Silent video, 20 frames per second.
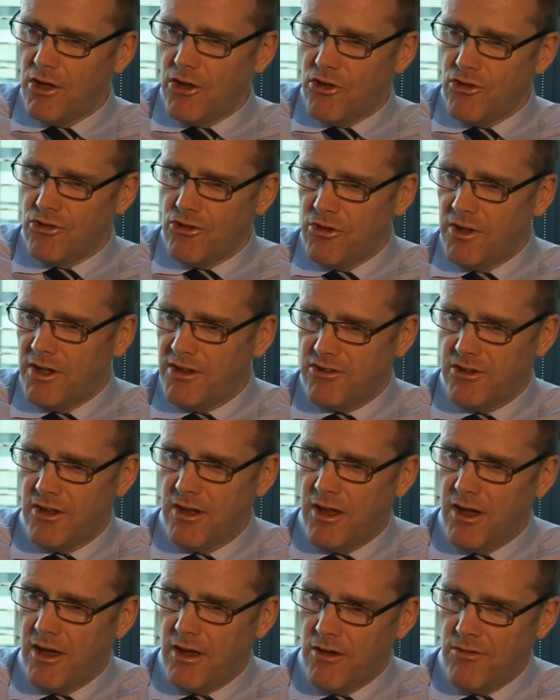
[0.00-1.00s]
So that's
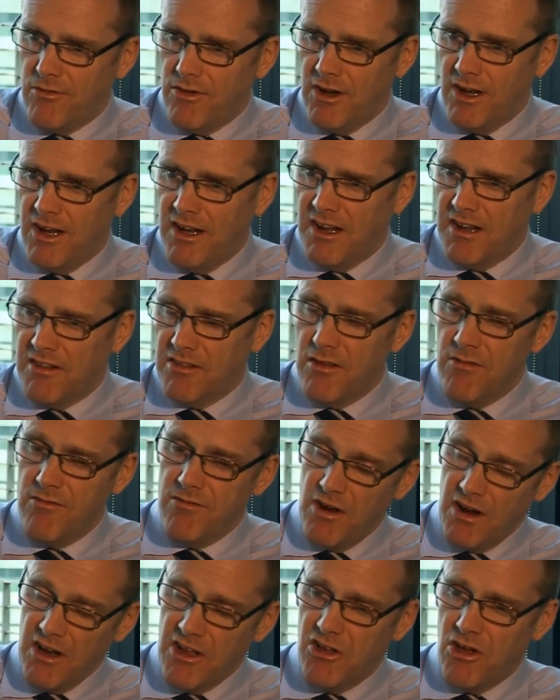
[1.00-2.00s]
a fairly lengthy,
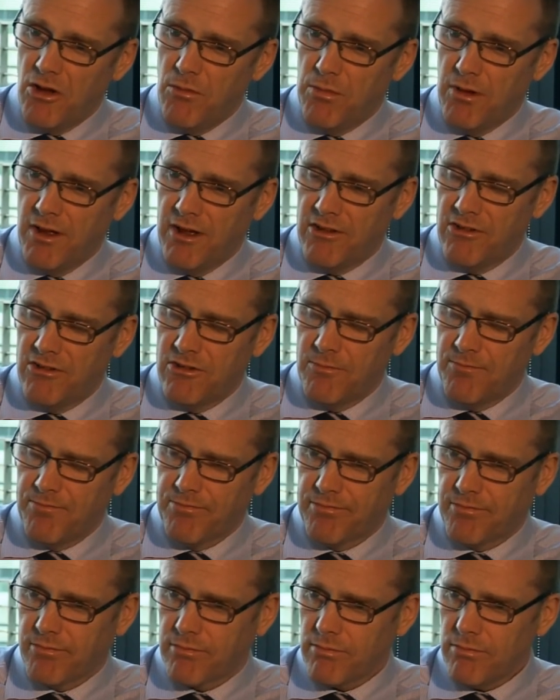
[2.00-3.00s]
fairly complex
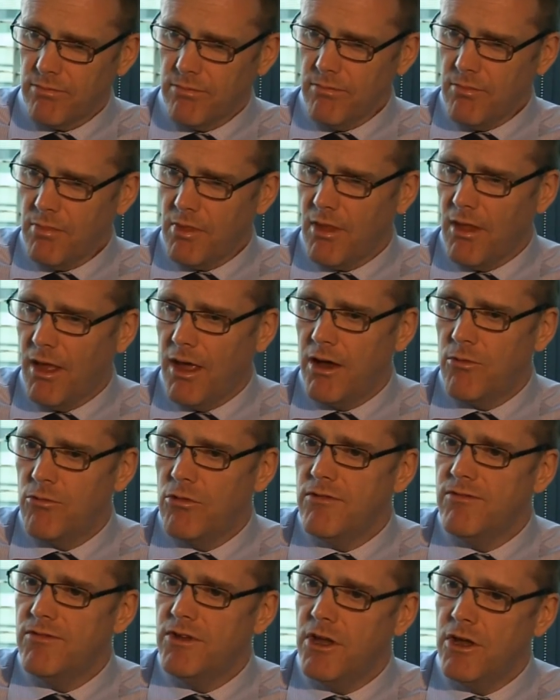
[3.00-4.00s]

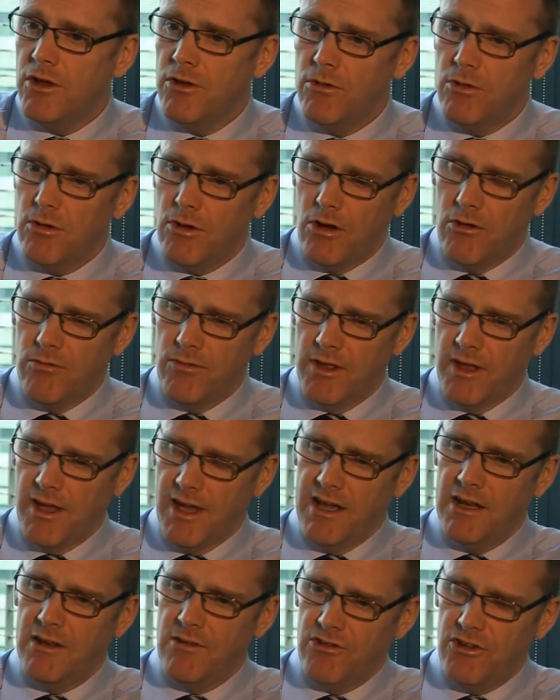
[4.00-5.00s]
review of the
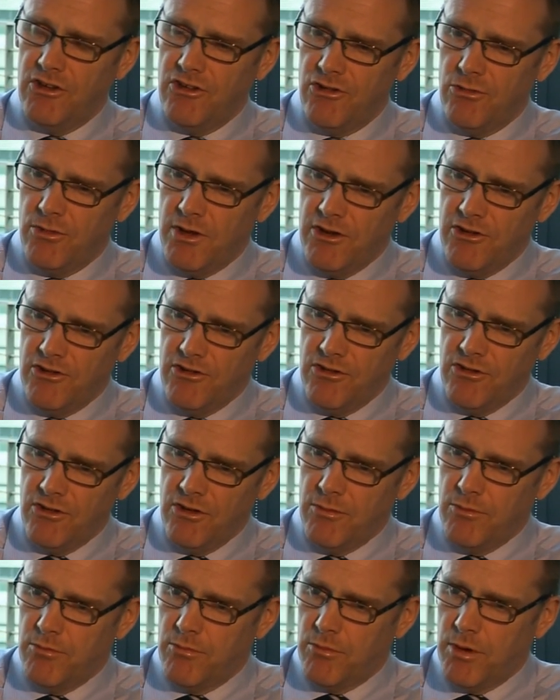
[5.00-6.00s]
kind of situations
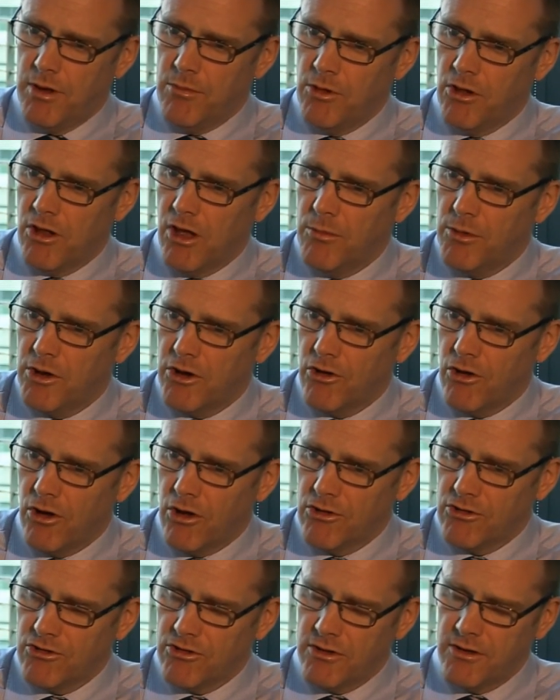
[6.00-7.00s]
that people come
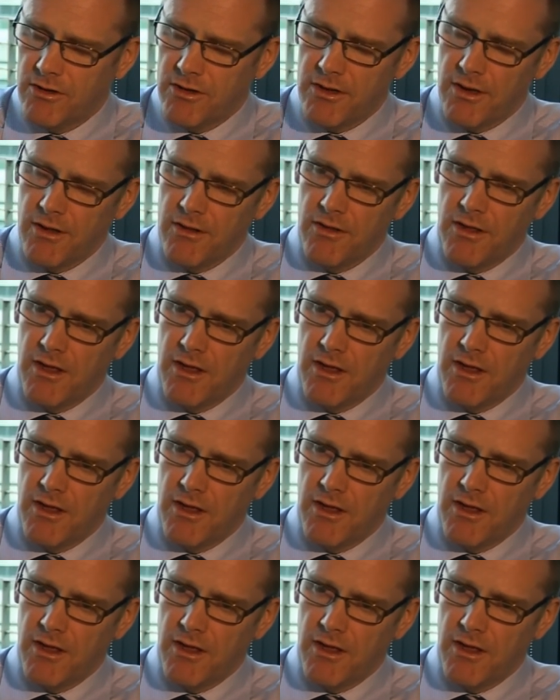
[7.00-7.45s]
across and the